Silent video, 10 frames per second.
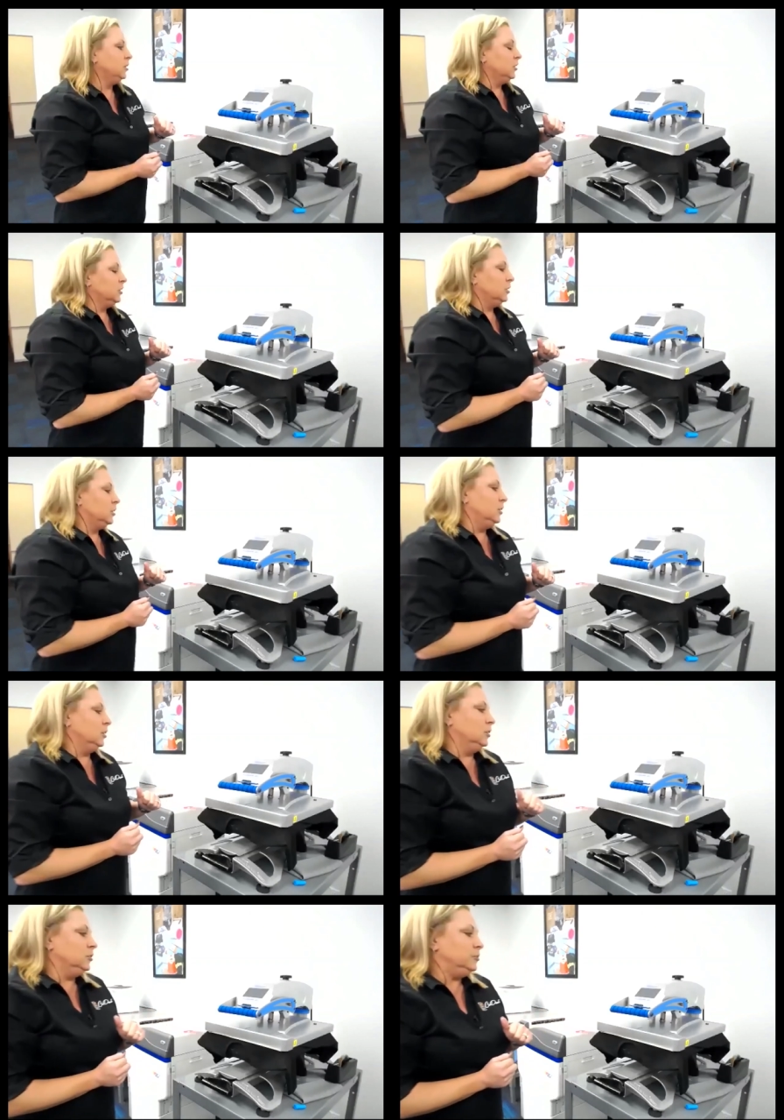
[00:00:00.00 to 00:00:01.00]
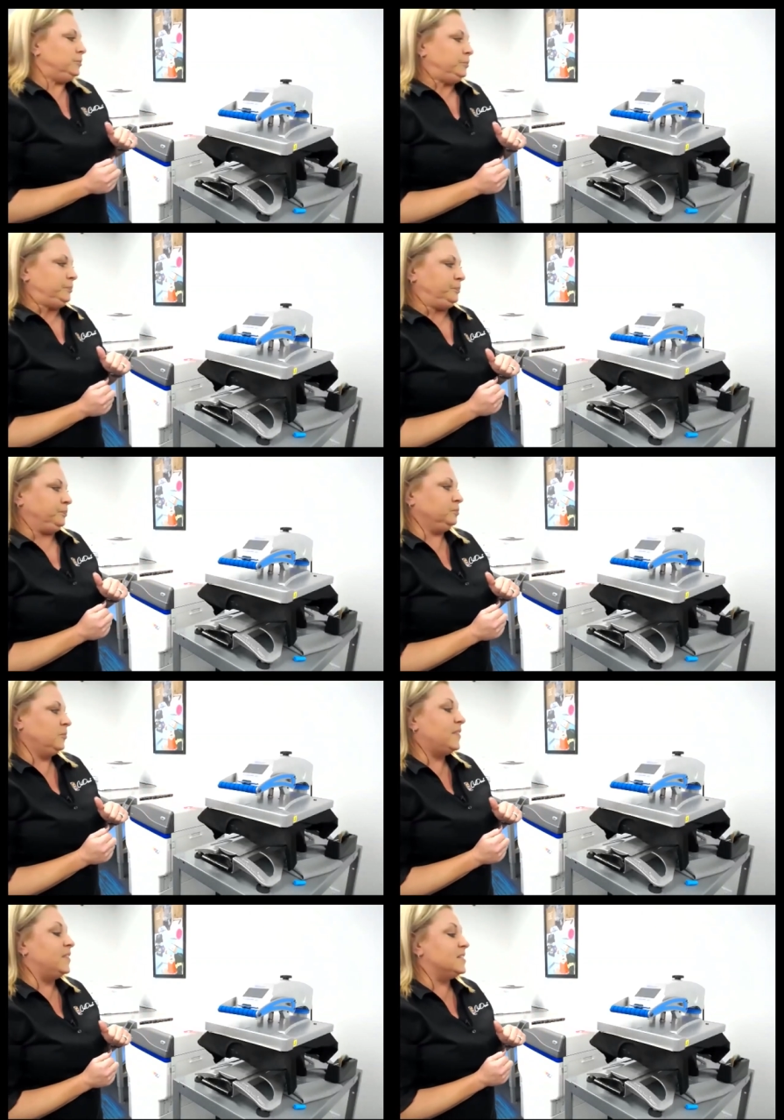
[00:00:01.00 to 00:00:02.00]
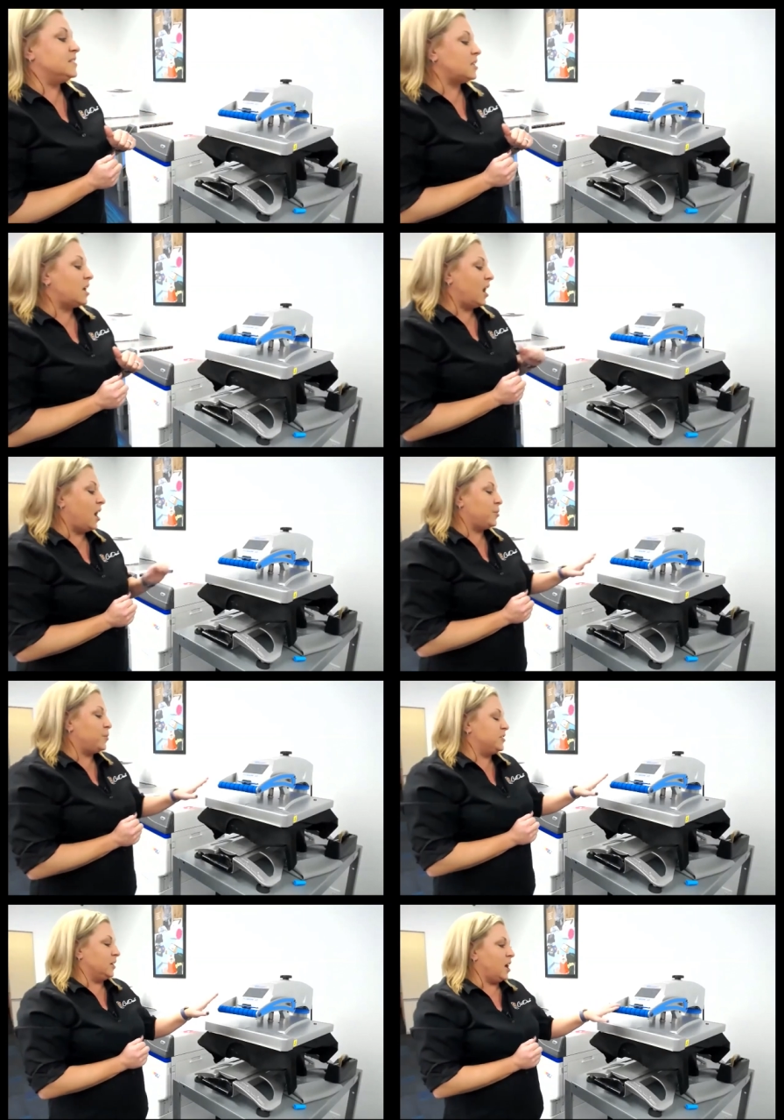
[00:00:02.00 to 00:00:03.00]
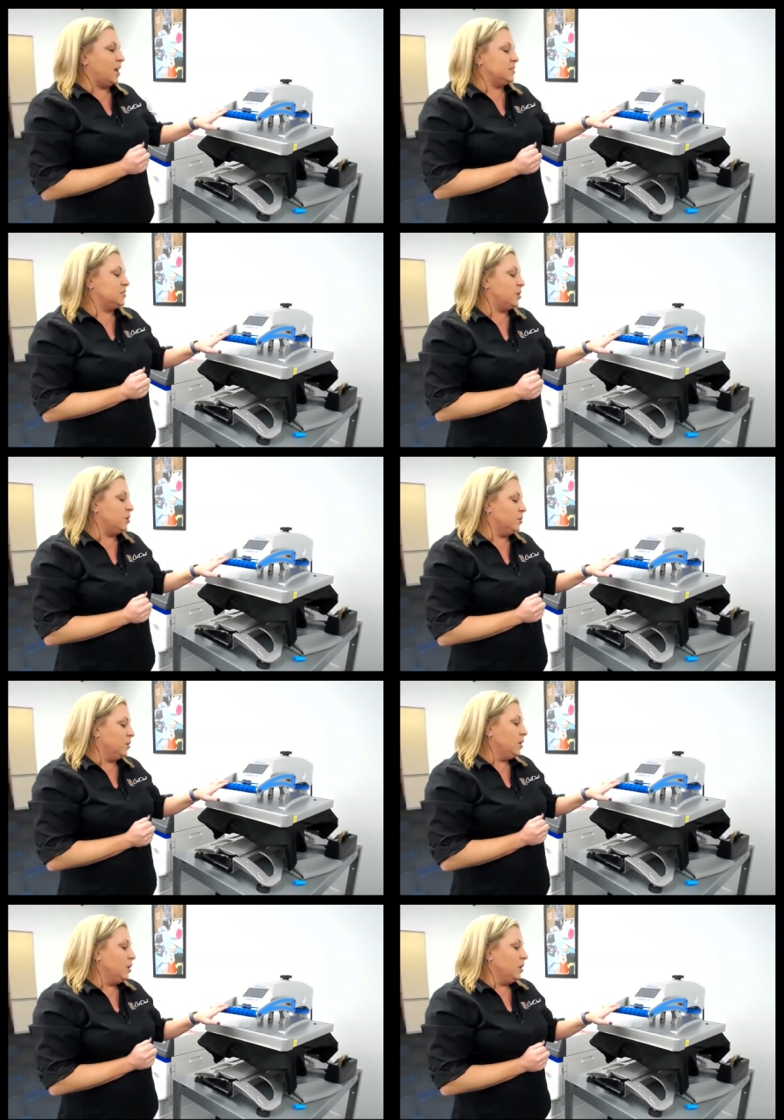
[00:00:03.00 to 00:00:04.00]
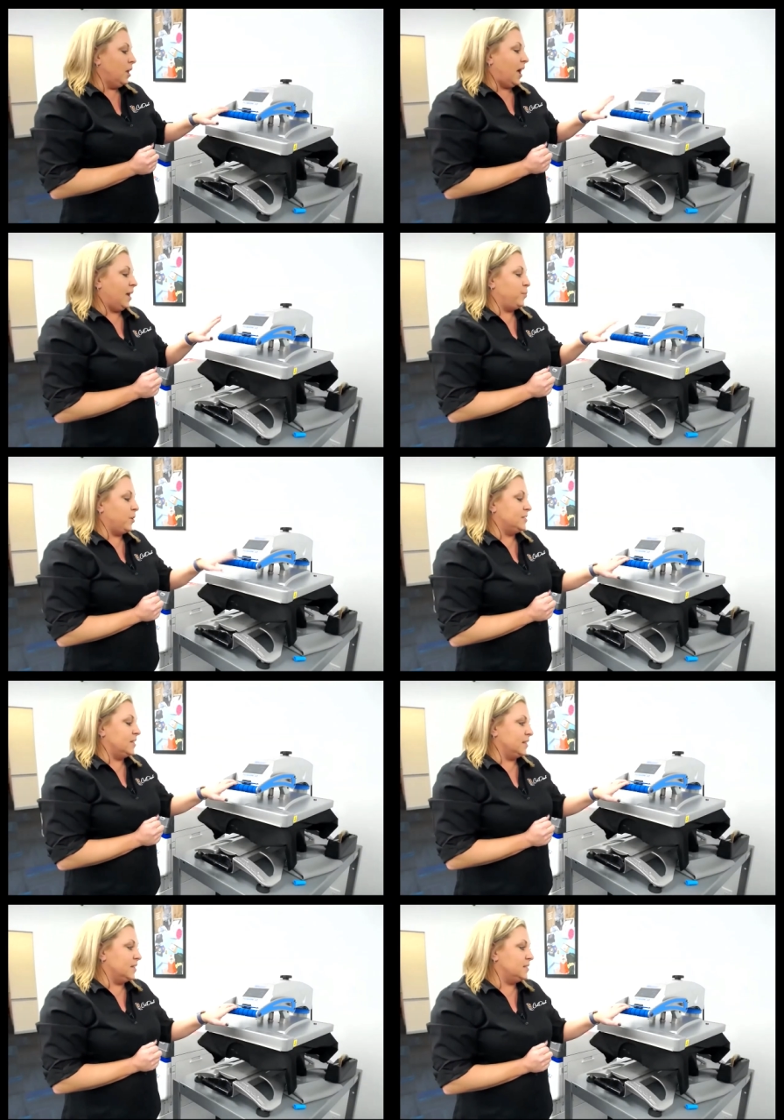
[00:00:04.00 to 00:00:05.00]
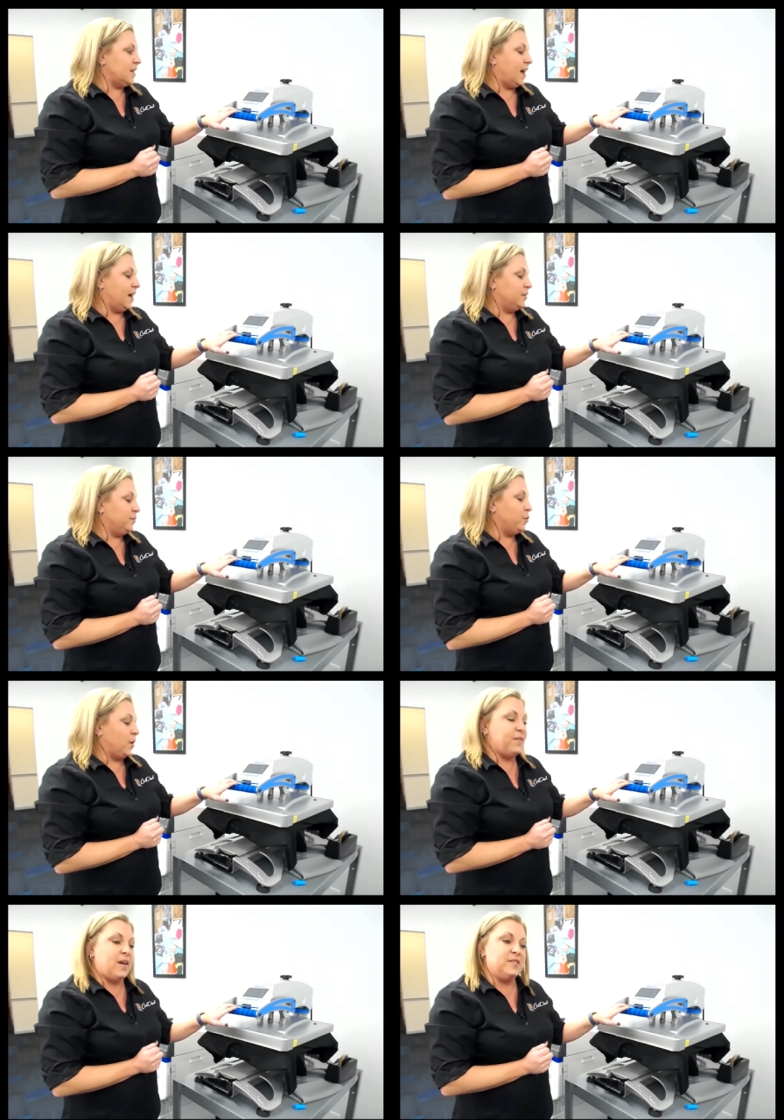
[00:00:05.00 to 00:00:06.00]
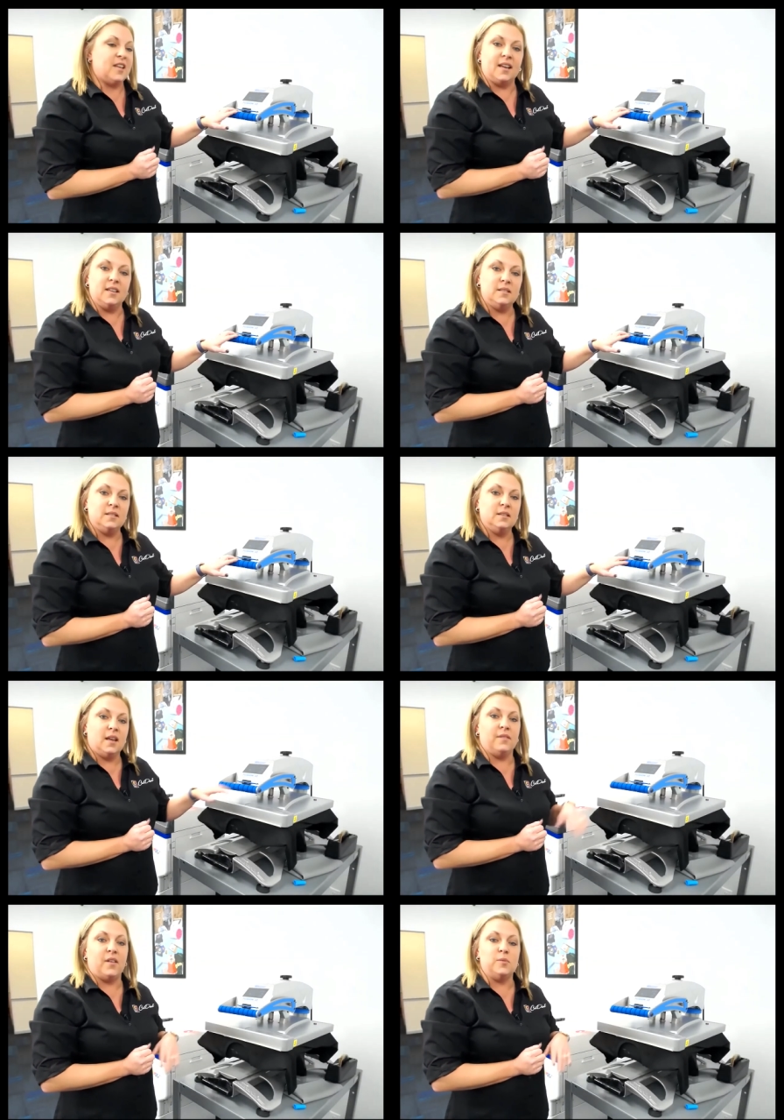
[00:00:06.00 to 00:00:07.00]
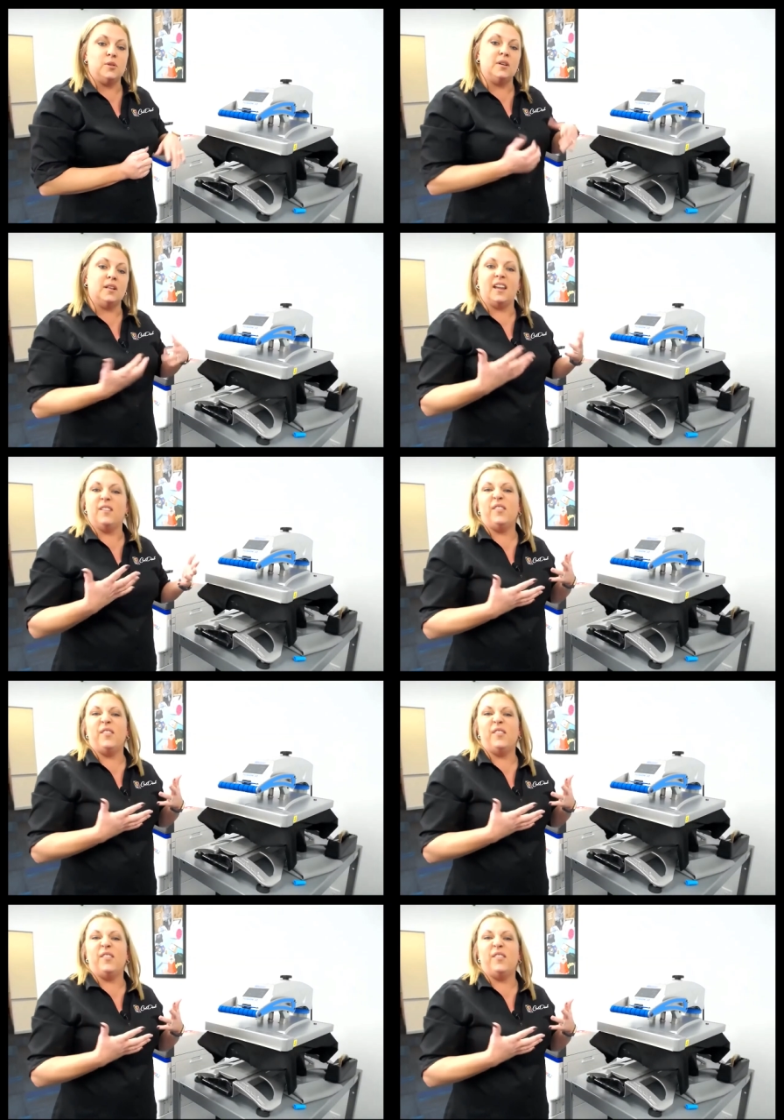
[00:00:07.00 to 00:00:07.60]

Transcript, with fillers: What's the time you're doing right now? This is on 100% cotton, so I'm pressing this at 45 seconds. If I'm doing like a